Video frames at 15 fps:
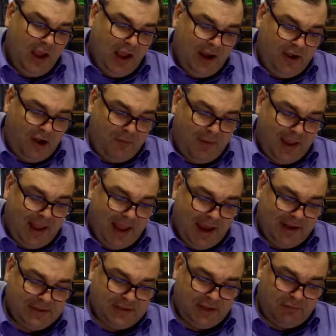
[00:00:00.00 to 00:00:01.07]
I know my
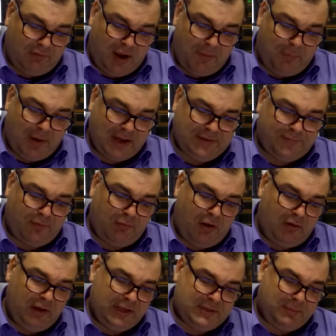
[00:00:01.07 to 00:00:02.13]
heart is in the right place for
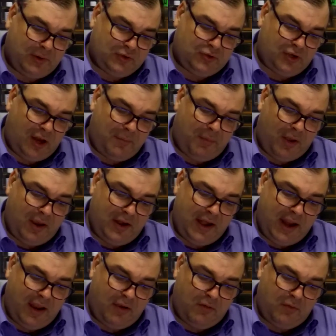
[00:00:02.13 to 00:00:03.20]
Rolex, but should I buy
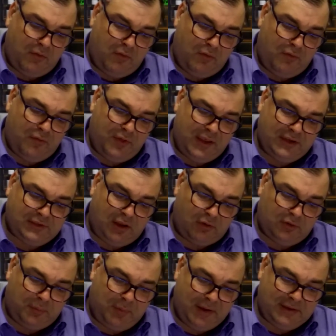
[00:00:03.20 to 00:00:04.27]
now? All these
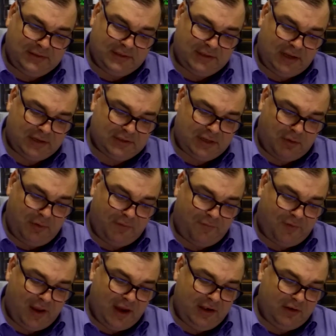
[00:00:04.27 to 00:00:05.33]
older pieces are so
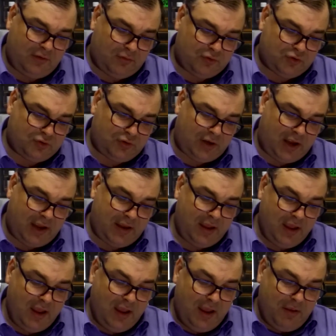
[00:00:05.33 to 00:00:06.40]
inflated, or should I
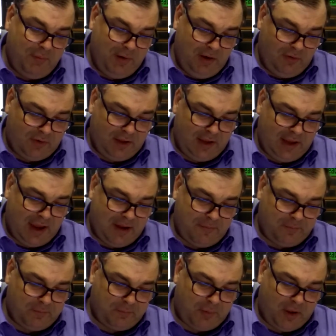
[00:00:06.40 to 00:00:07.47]
be looking at
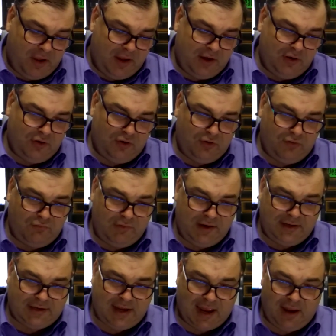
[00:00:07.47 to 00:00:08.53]
buying new
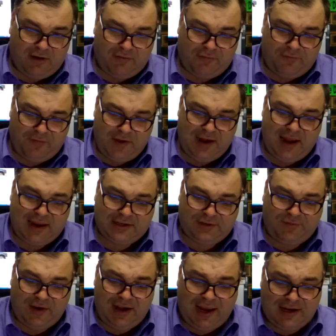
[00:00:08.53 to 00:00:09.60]
retail?
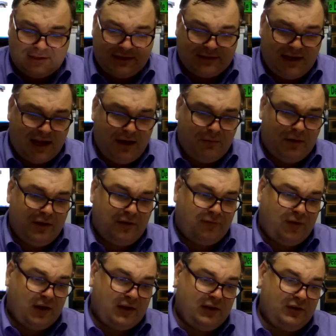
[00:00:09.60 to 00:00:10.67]
Felix, I tell you what you
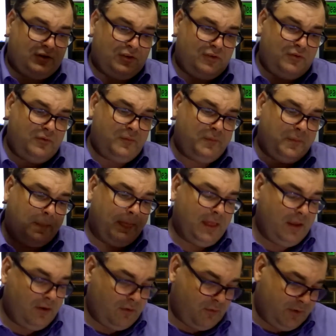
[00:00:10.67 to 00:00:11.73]
fucking do.
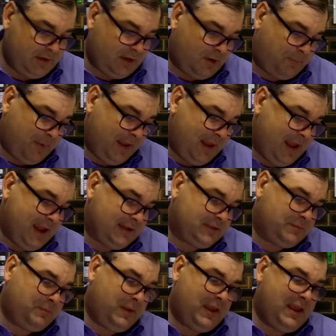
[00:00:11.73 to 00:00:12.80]
Oh, we got a
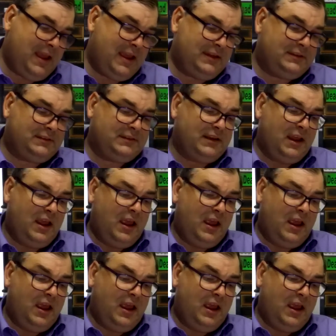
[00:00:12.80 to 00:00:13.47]
PS. PS.